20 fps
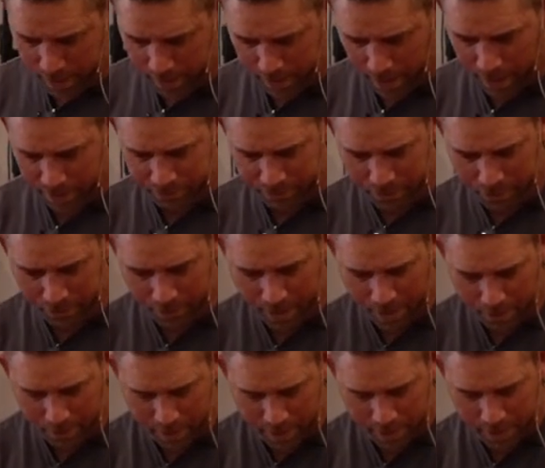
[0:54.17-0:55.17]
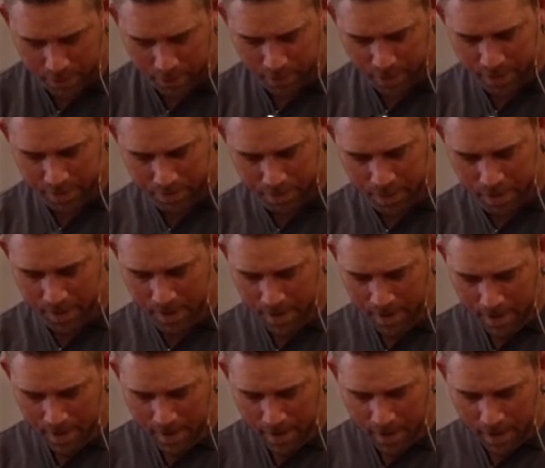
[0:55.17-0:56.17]
I, th- I feel that way anyway, but
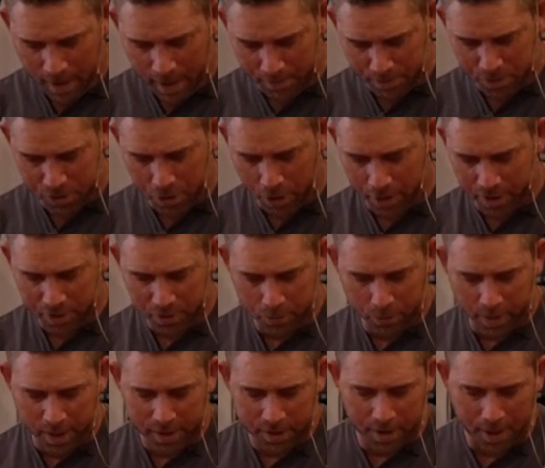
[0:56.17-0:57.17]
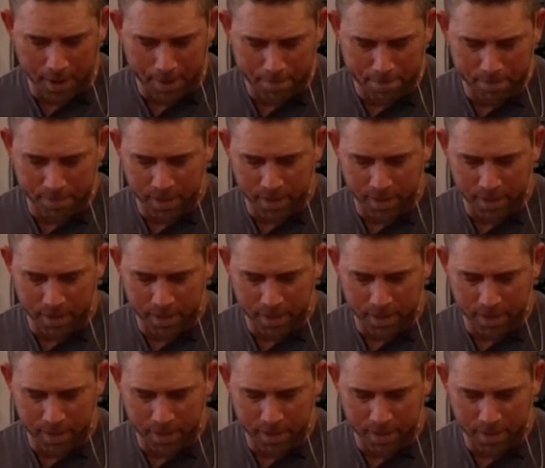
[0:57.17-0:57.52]
I'm starting to wake up,